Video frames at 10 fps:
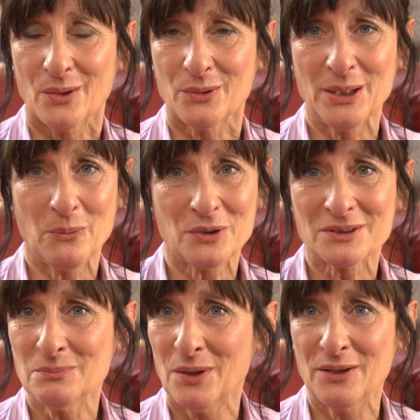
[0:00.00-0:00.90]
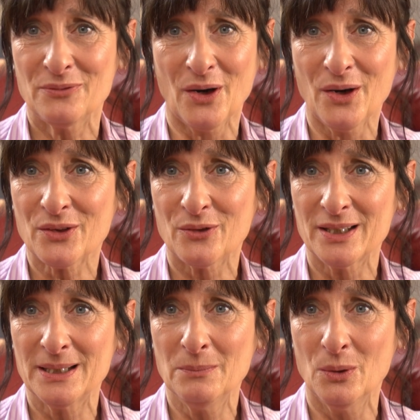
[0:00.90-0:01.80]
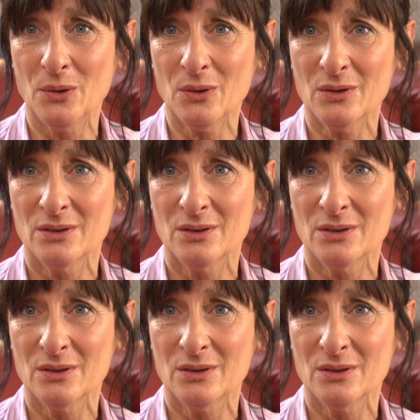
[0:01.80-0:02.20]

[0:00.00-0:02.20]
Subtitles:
And it wasn't my father anymore.